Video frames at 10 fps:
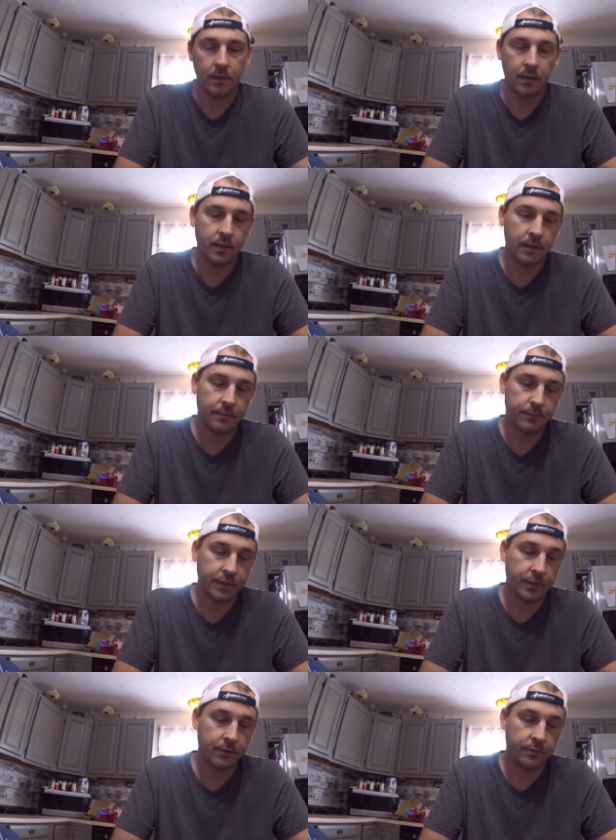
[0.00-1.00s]
Um,
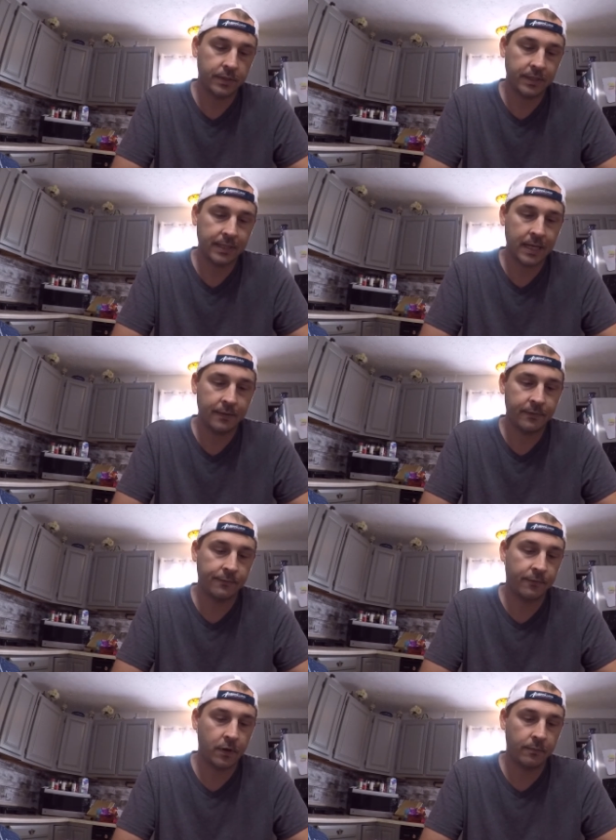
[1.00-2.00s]
so this is kind of a
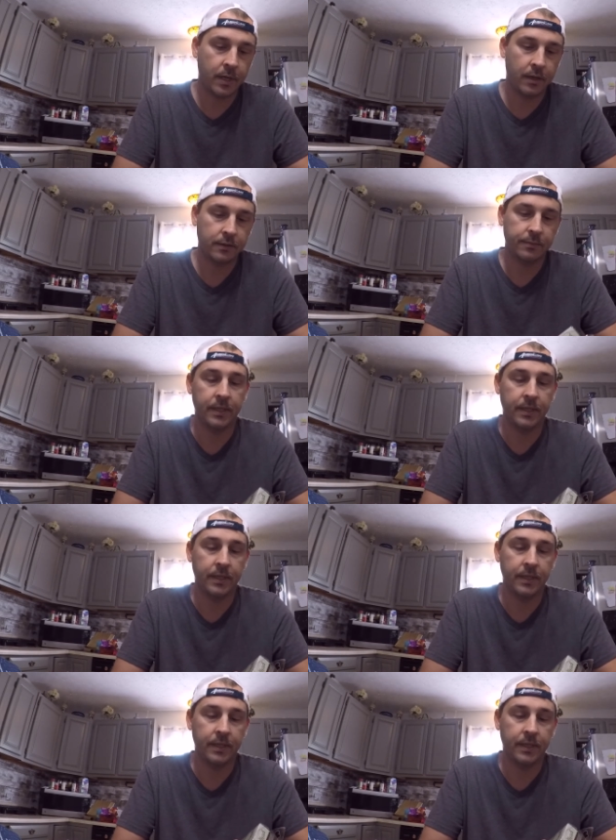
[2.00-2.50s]
frog box.